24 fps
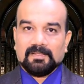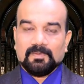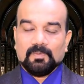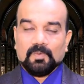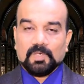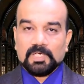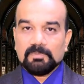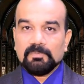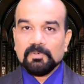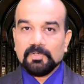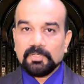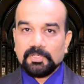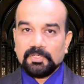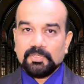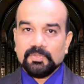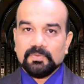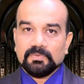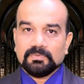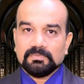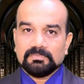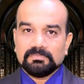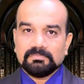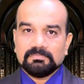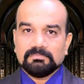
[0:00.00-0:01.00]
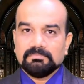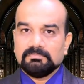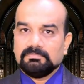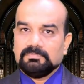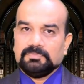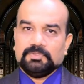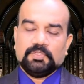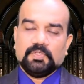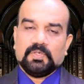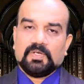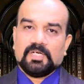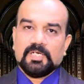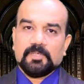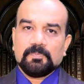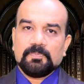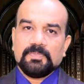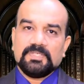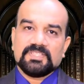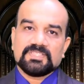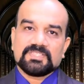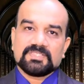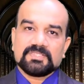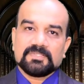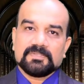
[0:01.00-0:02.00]
What about you? You are at
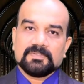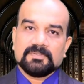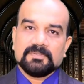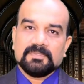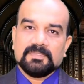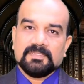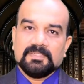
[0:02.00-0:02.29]
peace.